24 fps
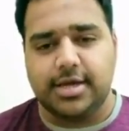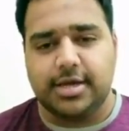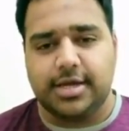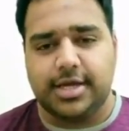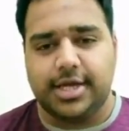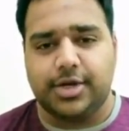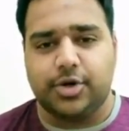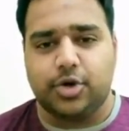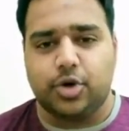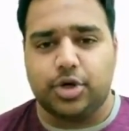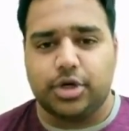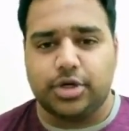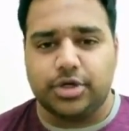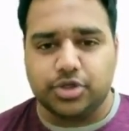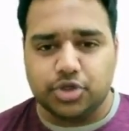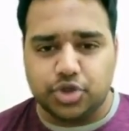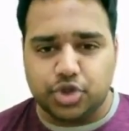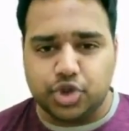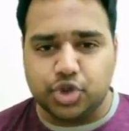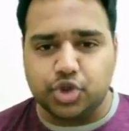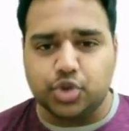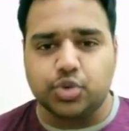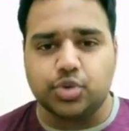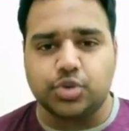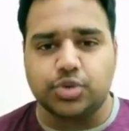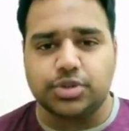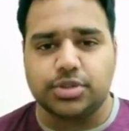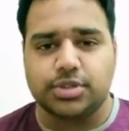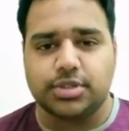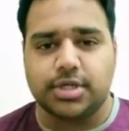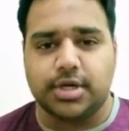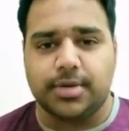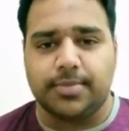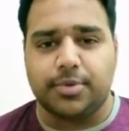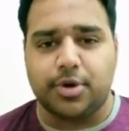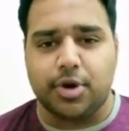in order to choose
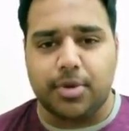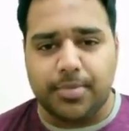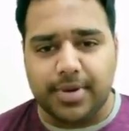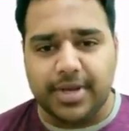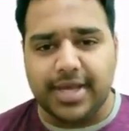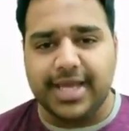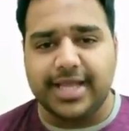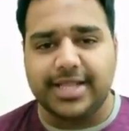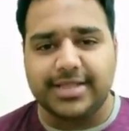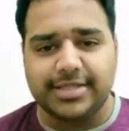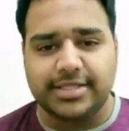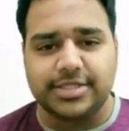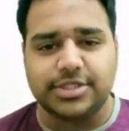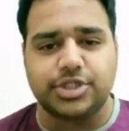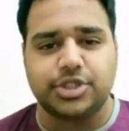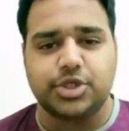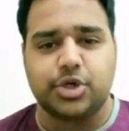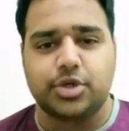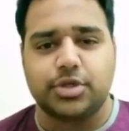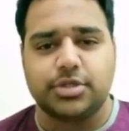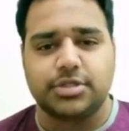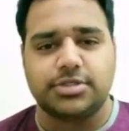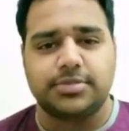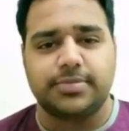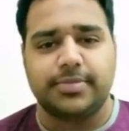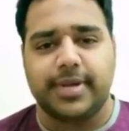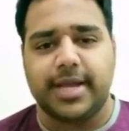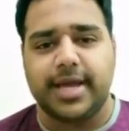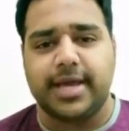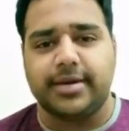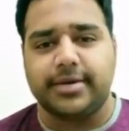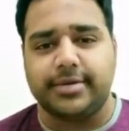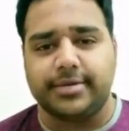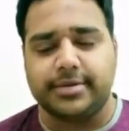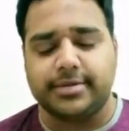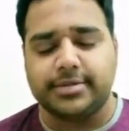a proper health insurance
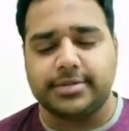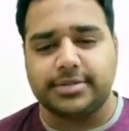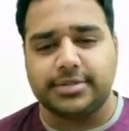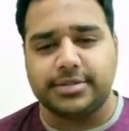plan.